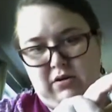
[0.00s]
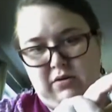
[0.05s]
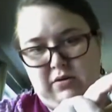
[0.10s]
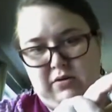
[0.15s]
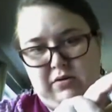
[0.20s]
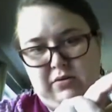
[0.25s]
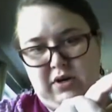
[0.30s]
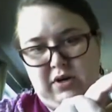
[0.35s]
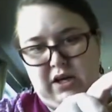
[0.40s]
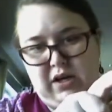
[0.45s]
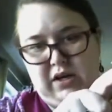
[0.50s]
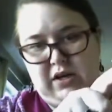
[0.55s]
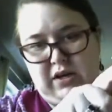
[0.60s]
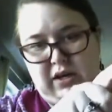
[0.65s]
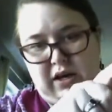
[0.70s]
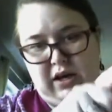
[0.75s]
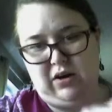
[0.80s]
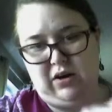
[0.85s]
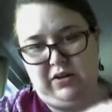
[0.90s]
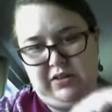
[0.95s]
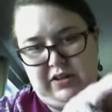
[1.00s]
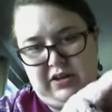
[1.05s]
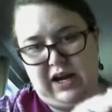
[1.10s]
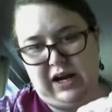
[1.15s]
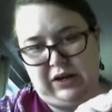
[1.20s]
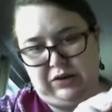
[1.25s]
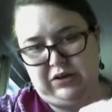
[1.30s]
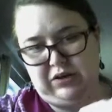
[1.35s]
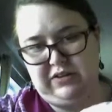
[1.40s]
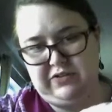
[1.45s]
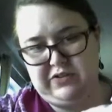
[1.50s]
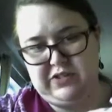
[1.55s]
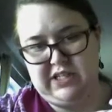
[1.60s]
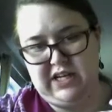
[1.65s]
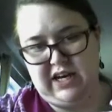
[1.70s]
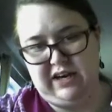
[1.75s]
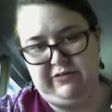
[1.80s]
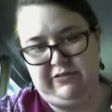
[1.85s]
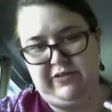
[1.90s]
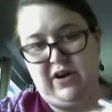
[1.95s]
Being careful to keep
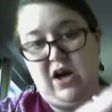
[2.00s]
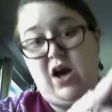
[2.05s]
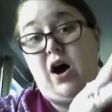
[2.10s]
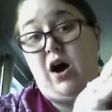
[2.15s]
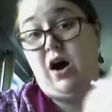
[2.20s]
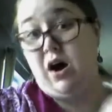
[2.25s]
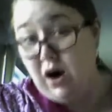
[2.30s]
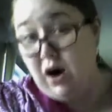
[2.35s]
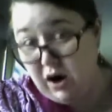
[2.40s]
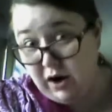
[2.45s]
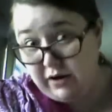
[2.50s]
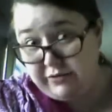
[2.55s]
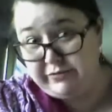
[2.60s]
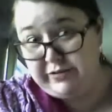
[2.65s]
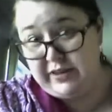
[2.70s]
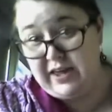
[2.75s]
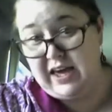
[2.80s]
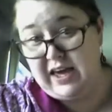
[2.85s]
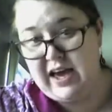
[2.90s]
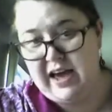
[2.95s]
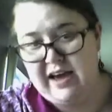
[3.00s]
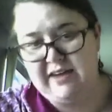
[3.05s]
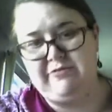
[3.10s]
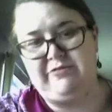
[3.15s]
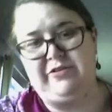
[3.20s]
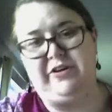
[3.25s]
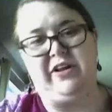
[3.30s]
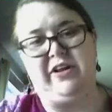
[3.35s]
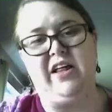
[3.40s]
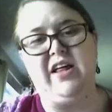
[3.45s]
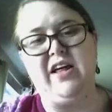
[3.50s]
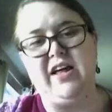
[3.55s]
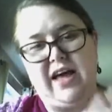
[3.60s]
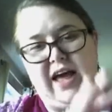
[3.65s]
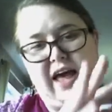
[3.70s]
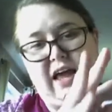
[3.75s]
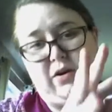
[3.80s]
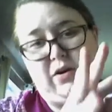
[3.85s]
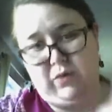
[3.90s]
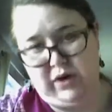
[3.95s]
the bicone and all the
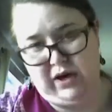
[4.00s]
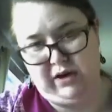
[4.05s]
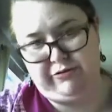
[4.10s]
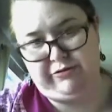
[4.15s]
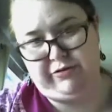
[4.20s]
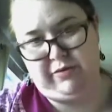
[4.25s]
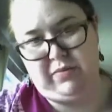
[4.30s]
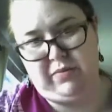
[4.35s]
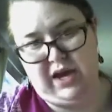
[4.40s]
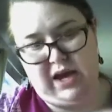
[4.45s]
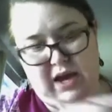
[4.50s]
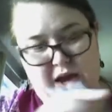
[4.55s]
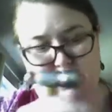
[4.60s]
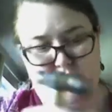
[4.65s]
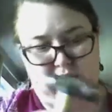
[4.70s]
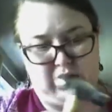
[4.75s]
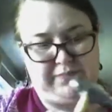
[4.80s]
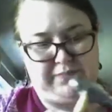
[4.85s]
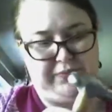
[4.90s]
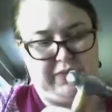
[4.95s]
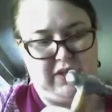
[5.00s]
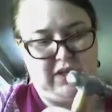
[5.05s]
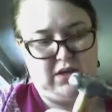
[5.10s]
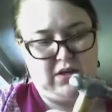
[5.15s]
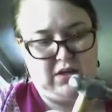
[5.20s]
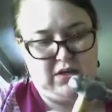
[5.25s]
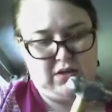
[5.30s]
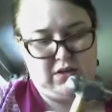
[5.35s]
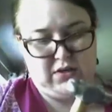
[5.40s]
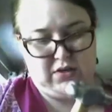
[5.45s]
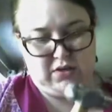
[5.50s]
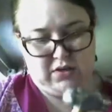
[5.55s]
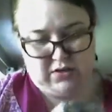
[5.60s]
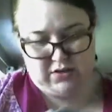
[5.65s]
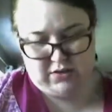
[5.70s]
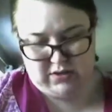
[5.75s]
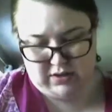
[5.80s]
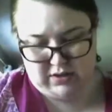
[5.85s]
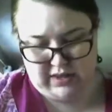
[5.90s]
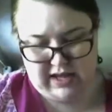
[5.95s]
decorative stuff off the anvil
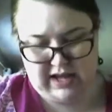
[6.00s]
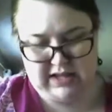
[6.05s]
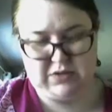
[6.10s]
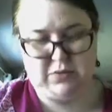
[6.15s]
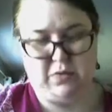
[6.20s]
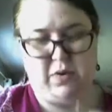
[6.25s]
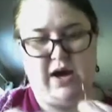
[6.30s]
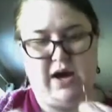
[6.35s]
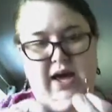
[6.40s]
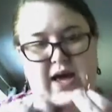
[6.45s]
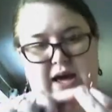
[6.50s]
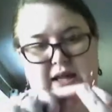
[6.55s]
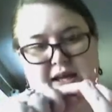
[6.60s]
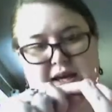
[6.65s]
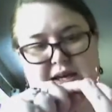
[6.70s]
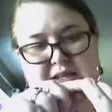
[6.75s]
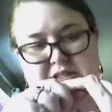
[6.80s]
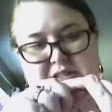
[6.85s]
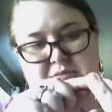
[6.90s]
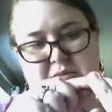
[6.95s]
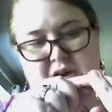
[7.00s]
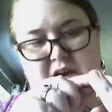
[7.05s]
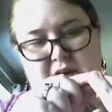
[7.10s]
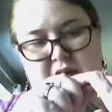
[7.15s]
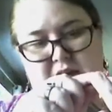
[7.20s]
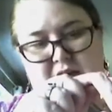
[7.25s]
and away from the hammer.